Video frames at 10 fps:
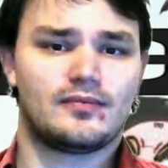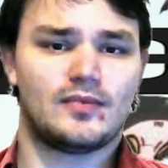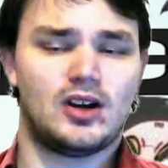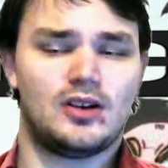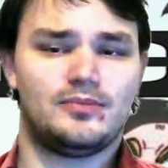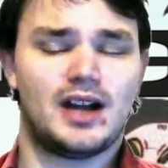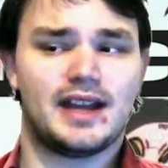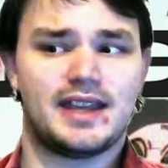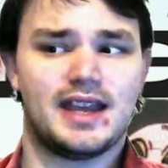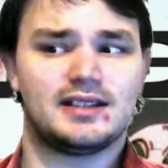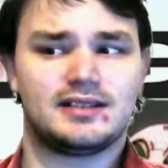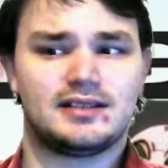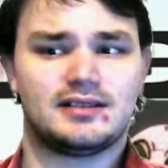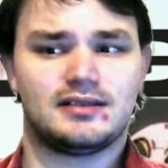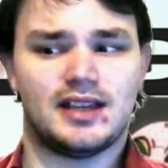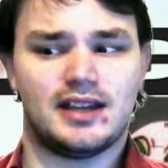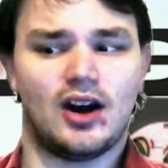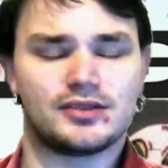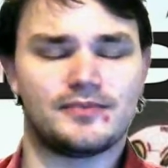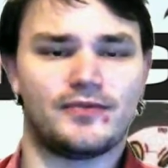Well, I guess he
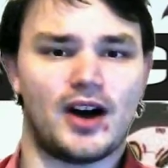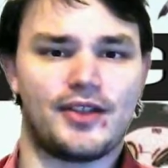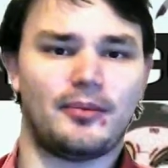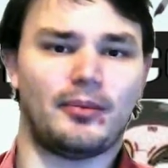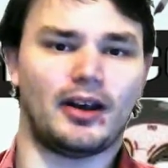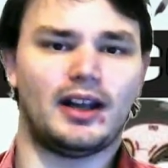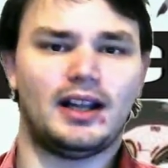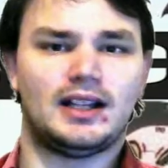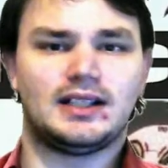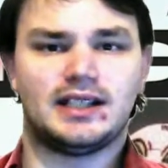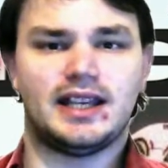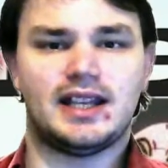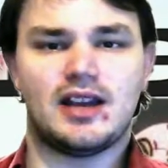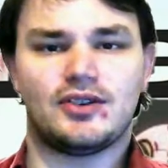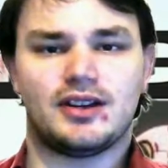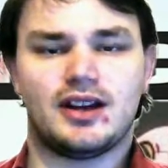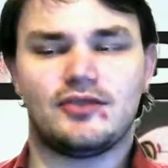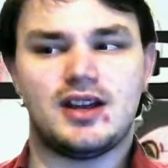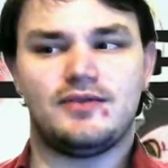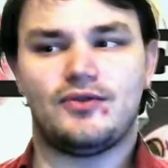calls him father, but he never
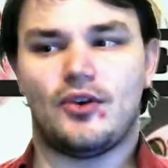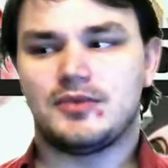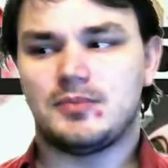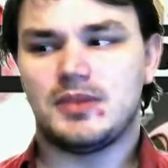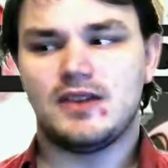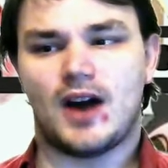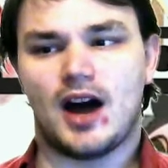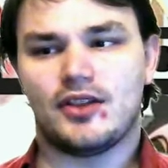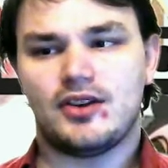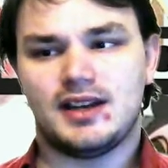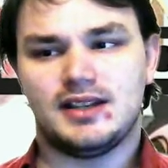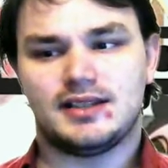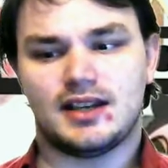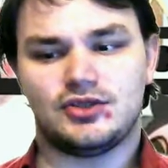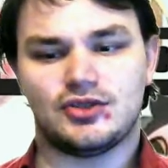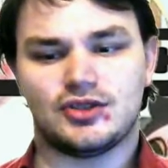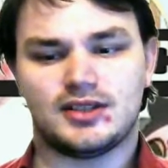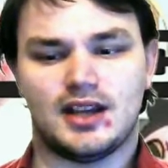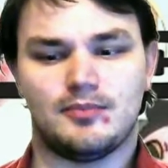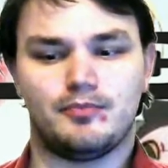agreed for him to be father, and he says, "You're just
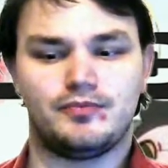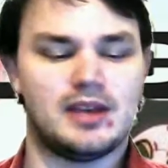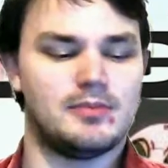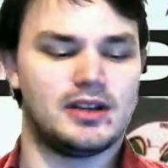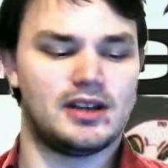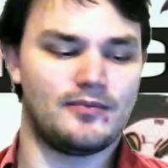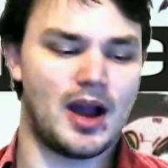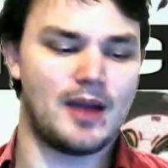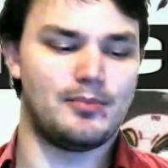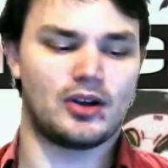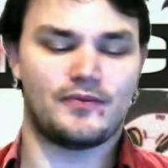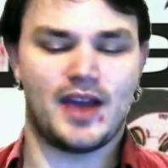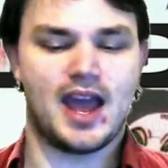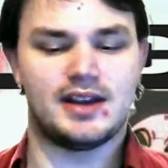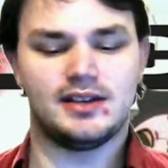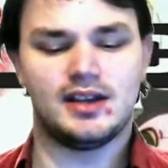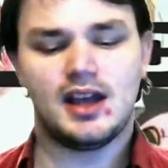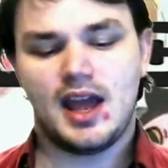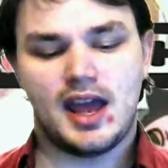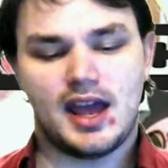a demon on my book of end,
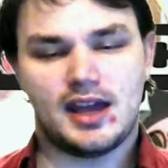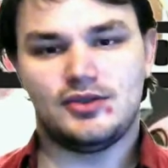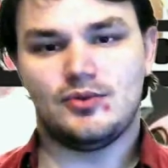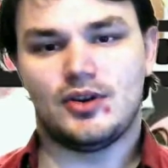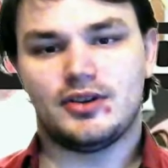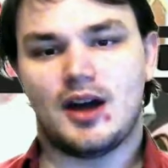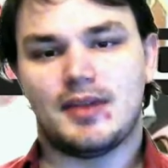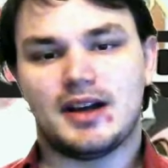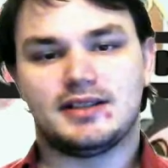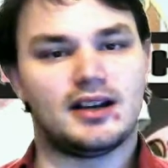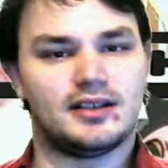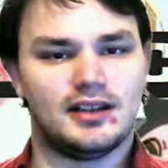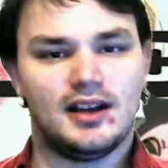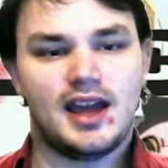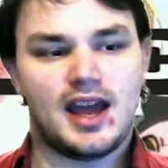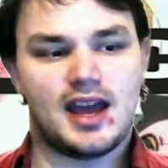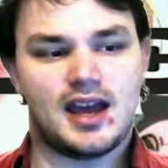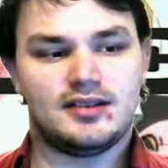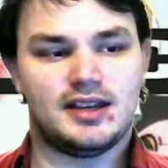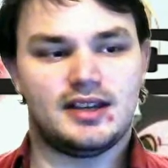and you are not my son."
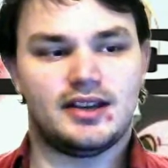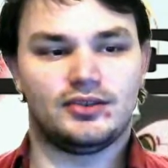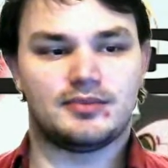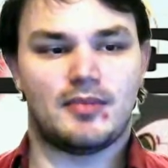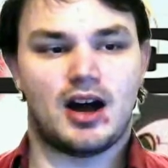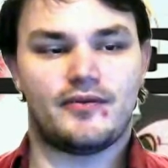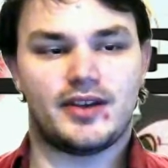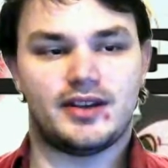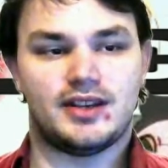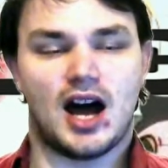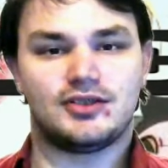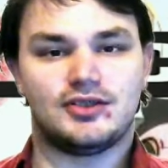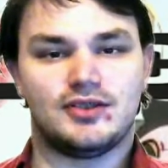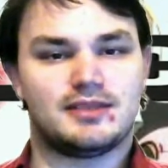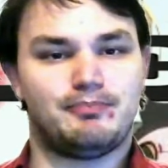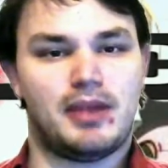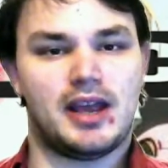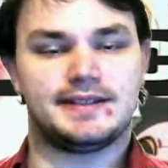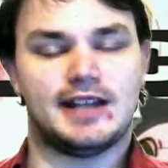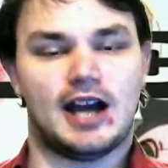And he kills him off, and Natsu gets
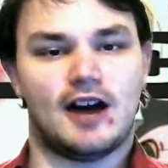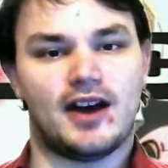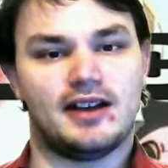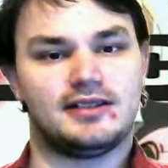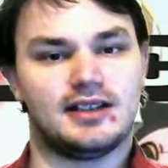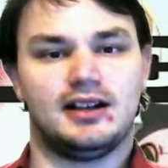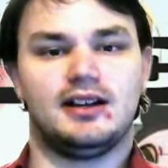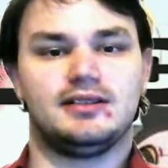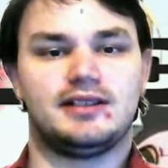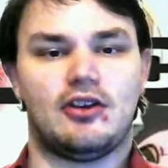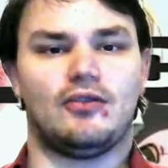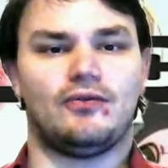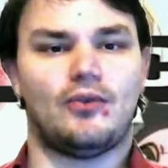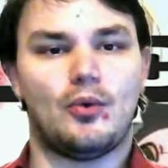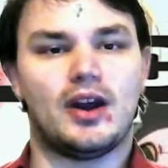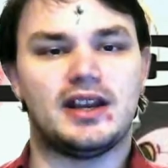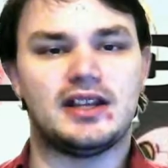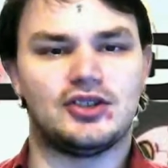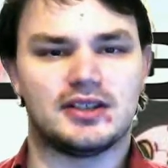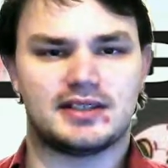pissed off at Zara for what he
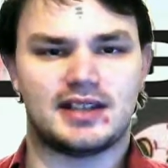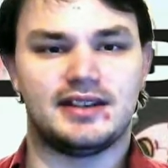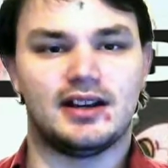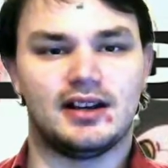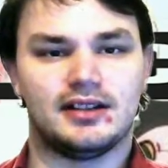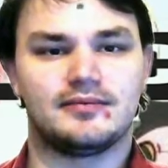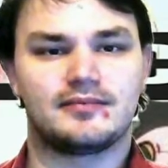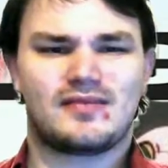just had done.